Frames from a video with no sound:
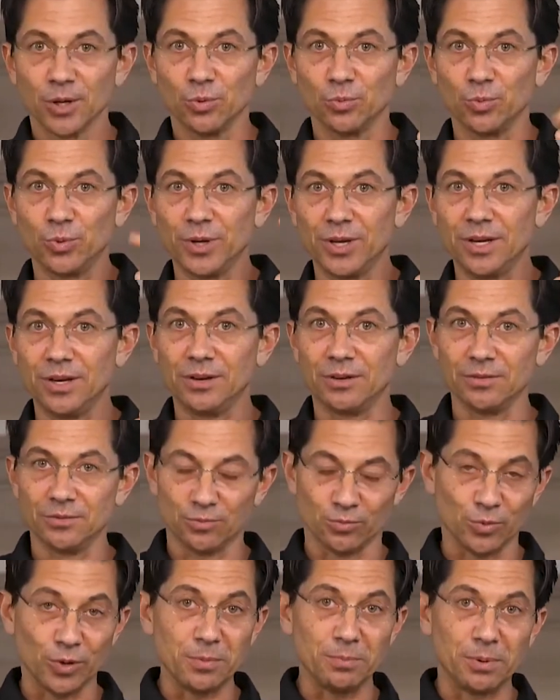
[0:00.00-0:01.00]
We
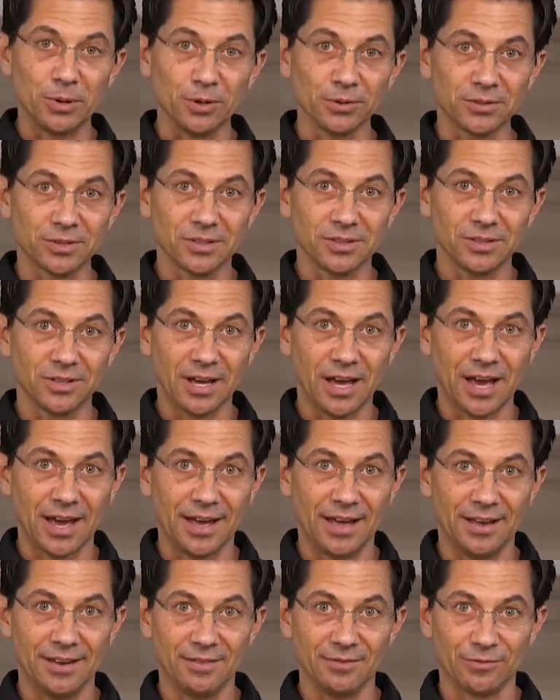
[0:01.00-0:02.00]
rebuilt
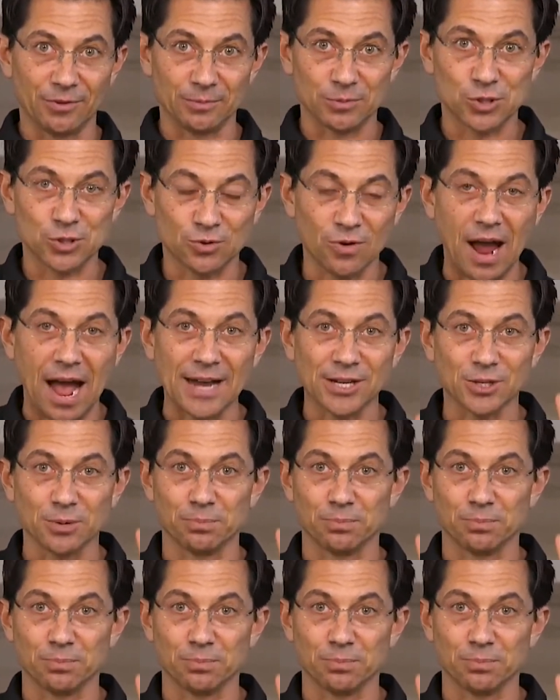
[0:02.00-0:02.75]
and from scratch,